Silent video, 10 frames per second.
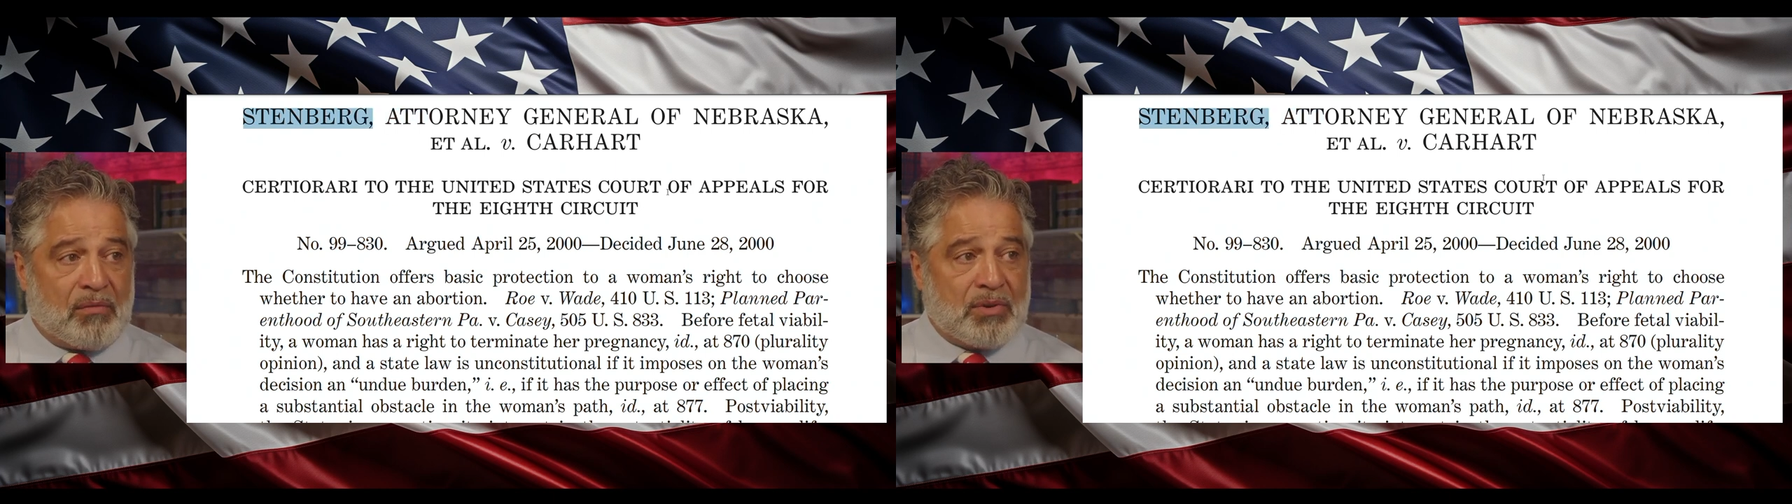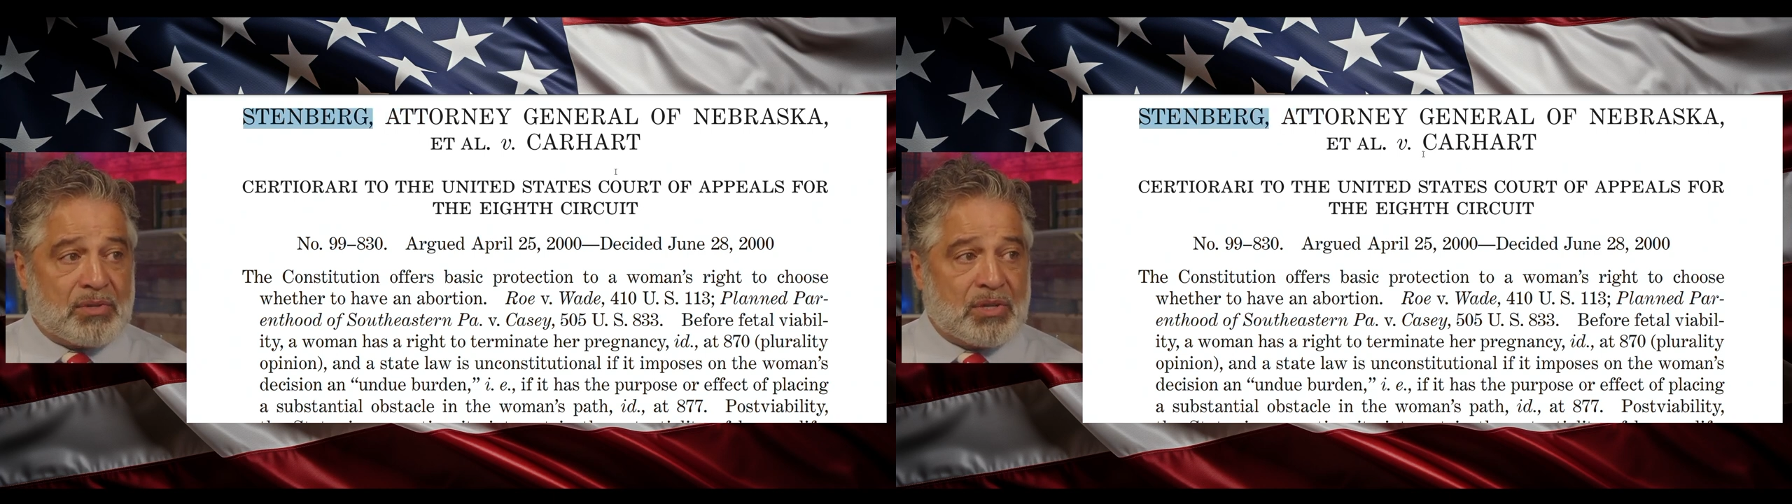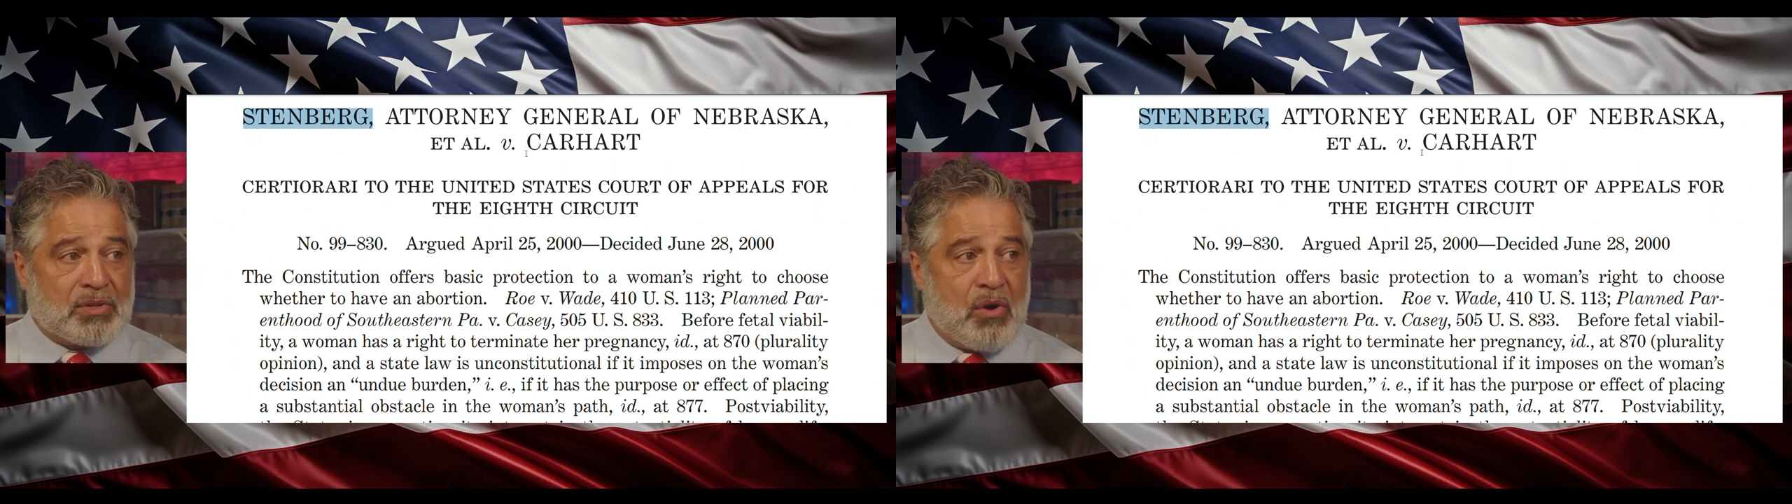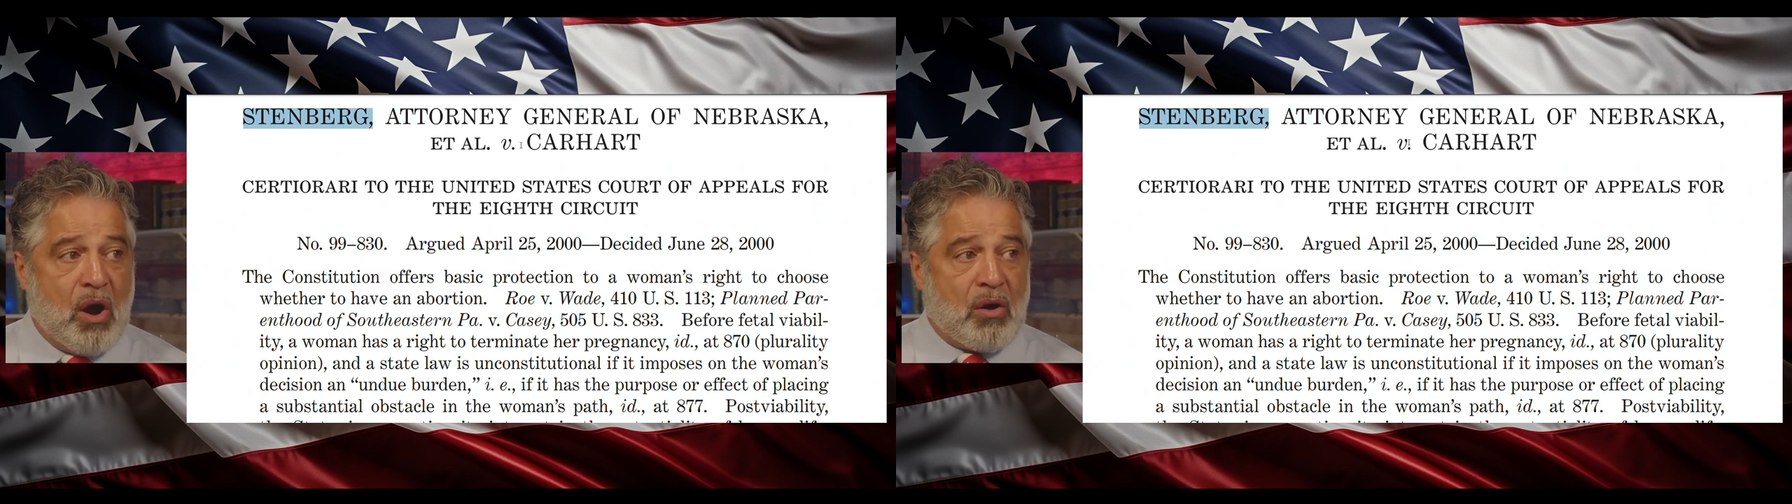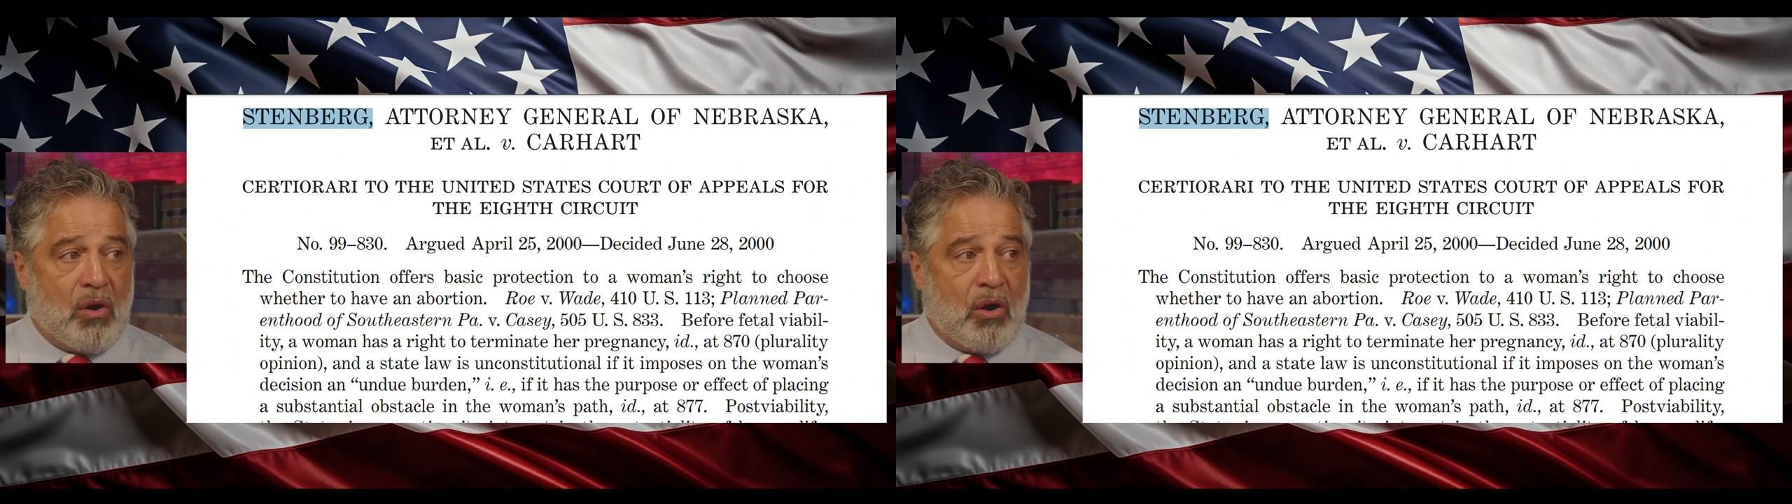versus
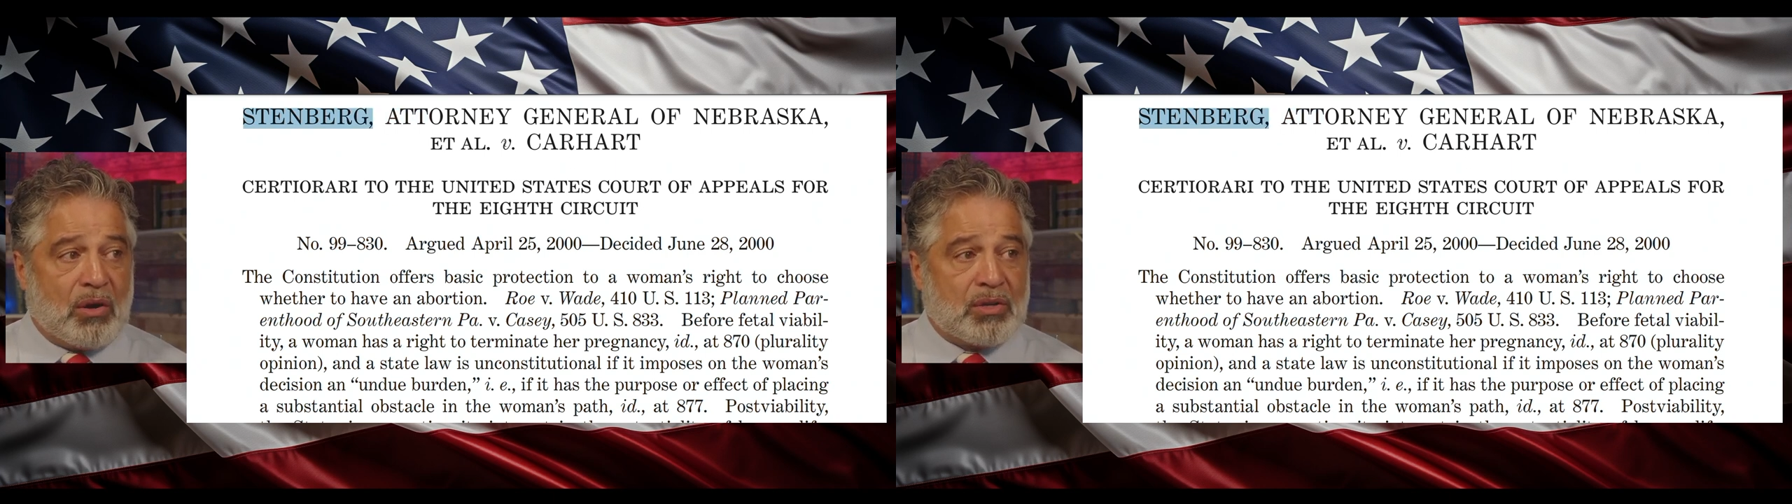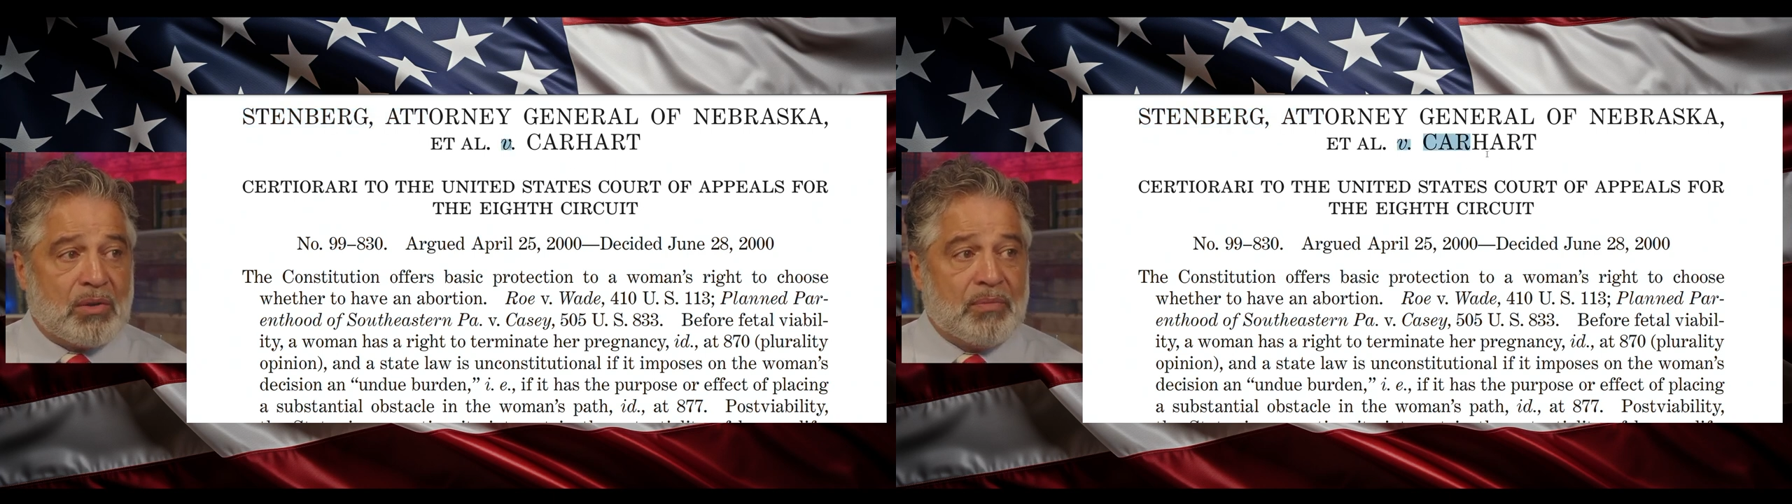Carhart